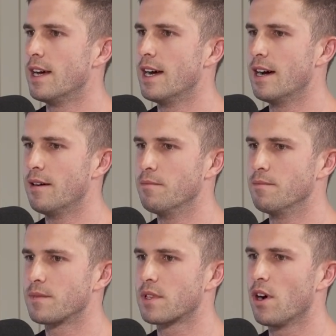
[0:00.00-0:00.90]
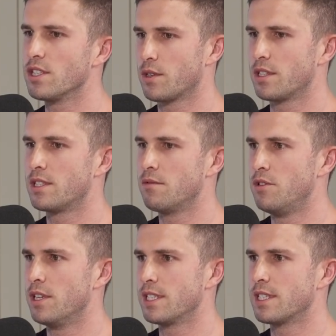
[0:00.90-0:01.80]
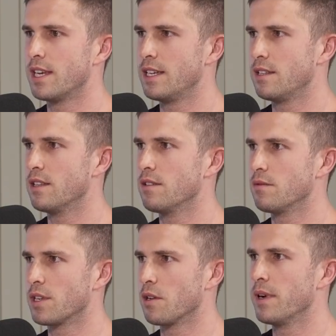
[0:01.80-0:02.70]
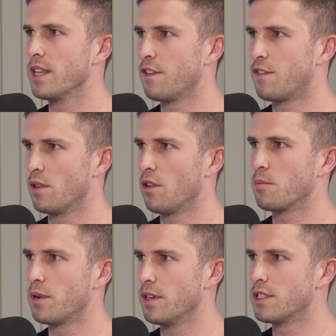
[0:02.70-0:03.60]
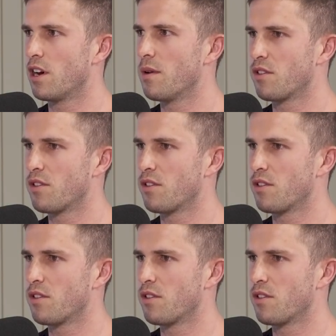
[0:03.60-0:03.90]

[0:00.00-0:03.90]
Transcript: Guys, I could really see that we're going to be there for a long period of time.